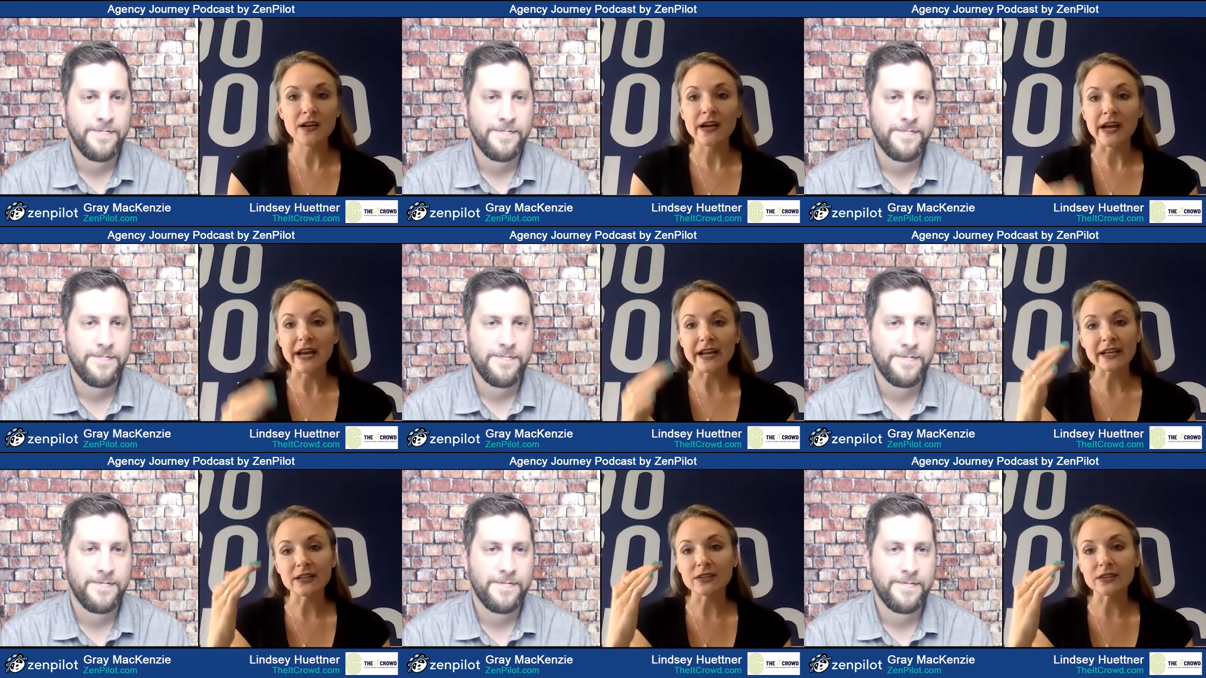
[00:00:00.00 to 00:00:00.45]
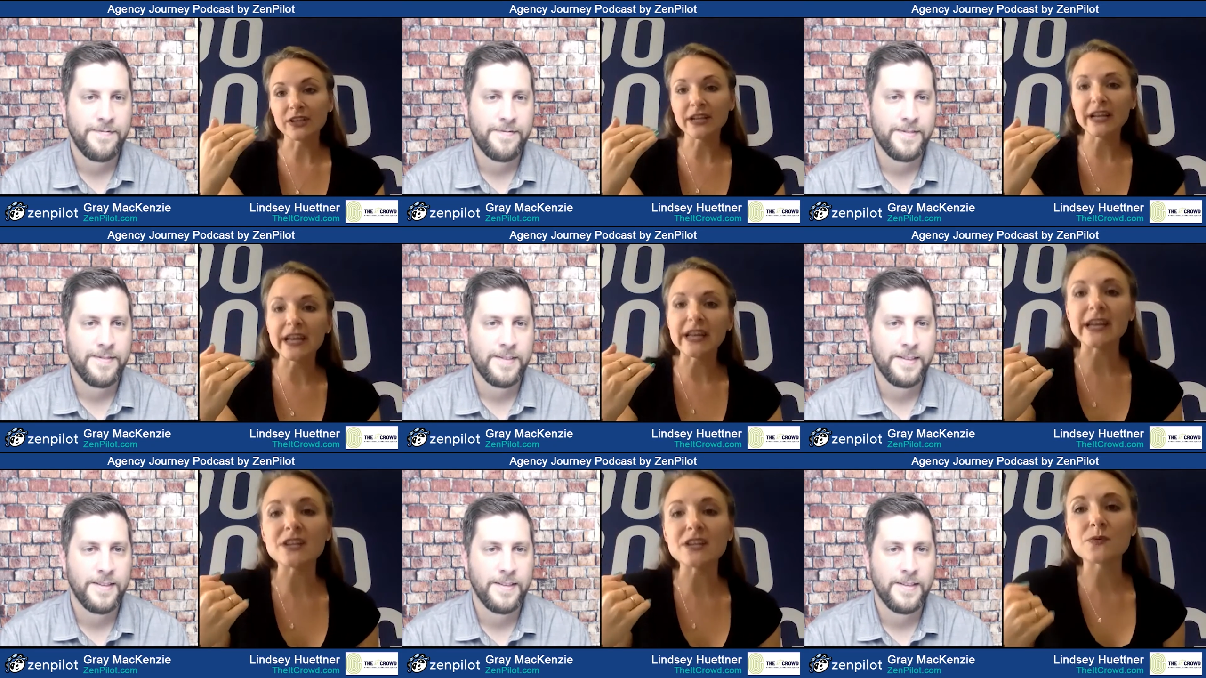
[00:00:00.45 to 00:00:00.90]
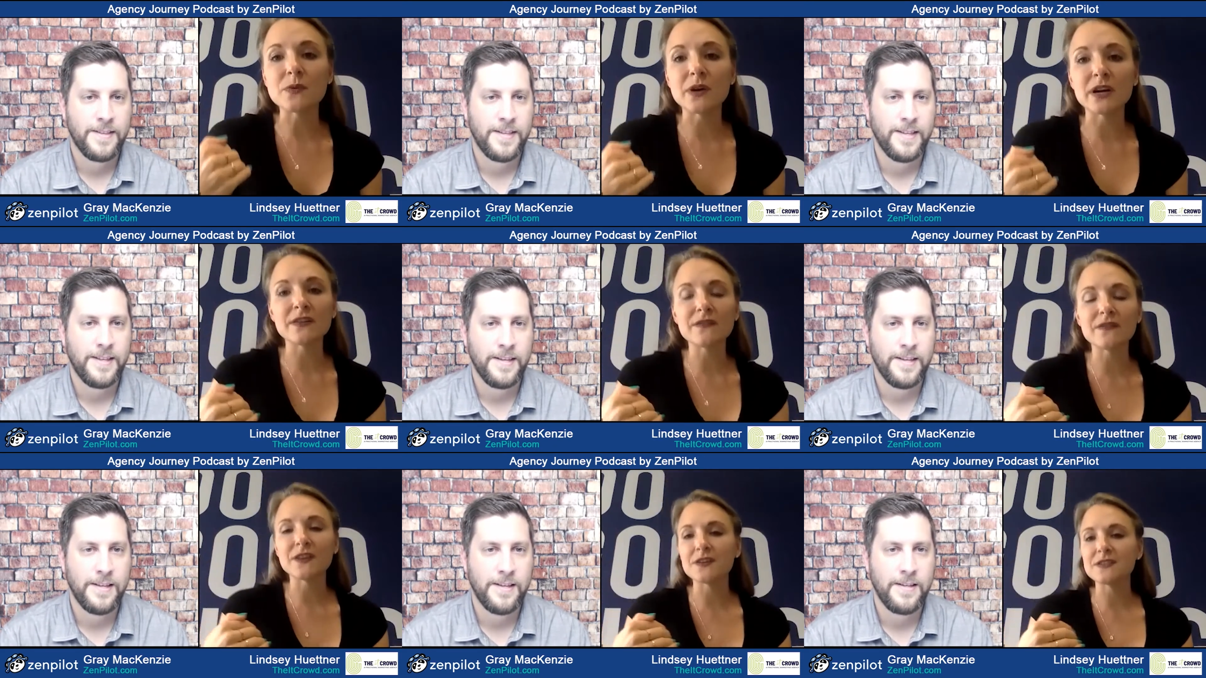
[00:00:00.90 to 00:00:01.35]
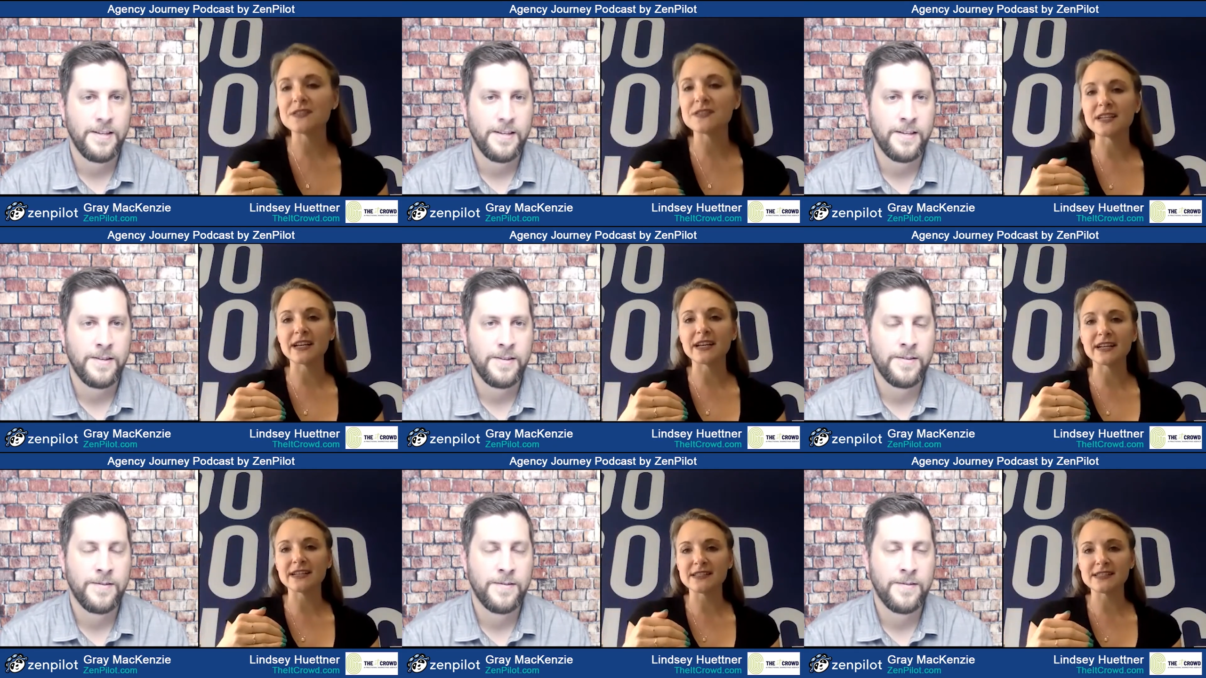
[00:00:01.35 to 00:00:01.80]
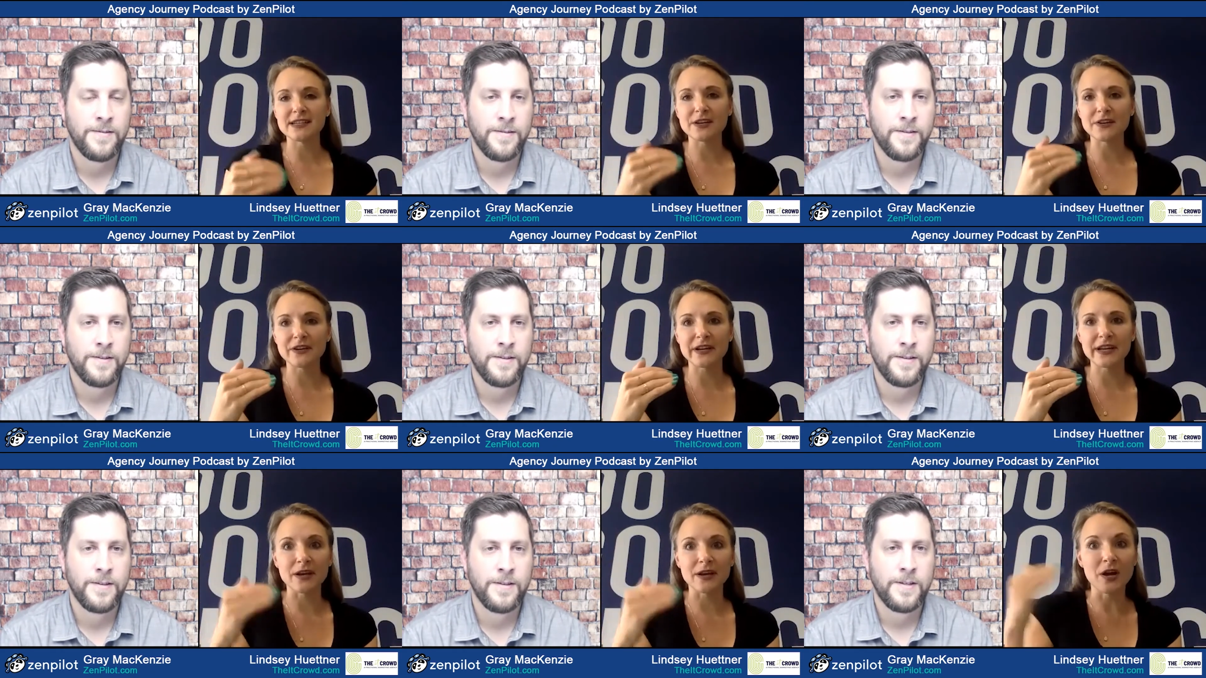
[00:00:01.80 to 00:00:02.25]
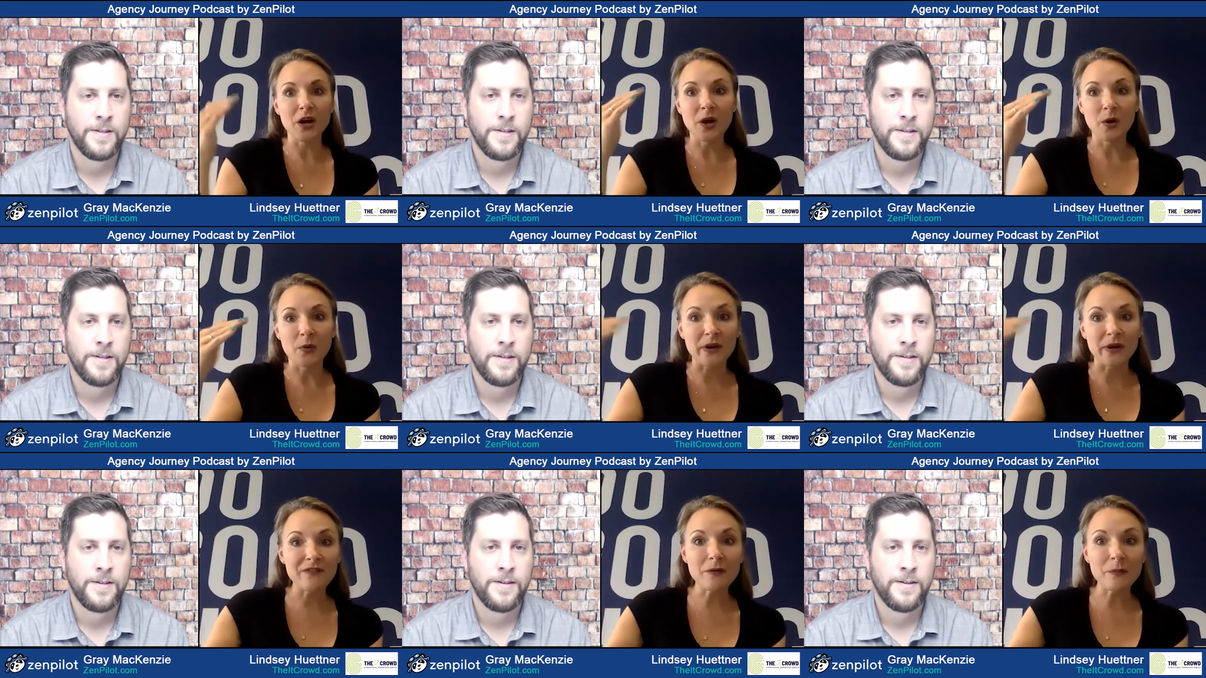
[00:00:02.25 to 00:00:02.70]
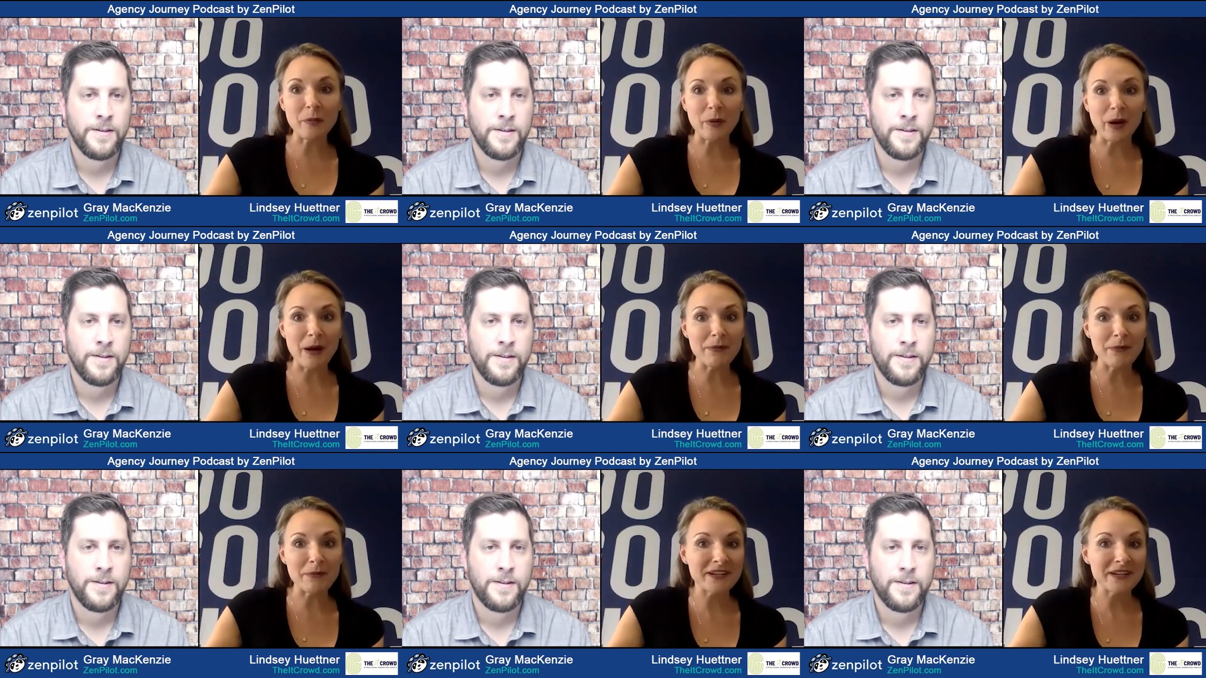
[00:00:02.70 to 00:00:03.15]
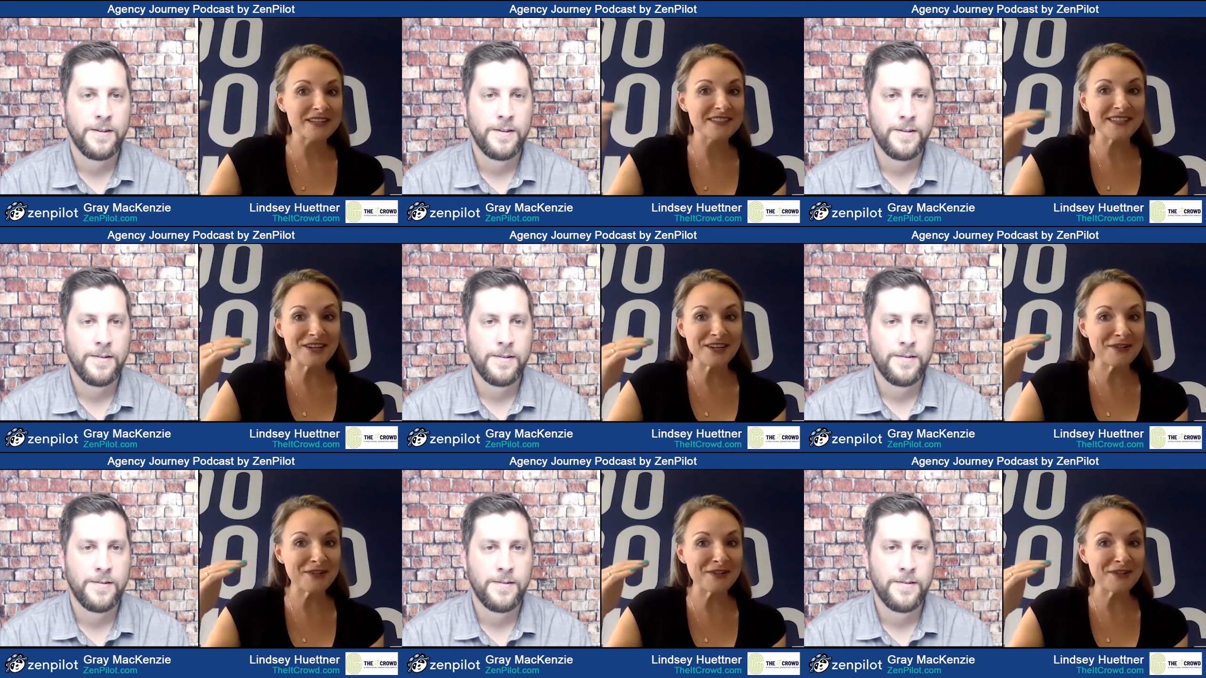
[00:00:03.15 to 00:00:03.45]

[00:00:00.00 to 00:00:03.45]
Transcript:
Speaker 1: I can look at each one of those and I can say, okay, we have a problem because they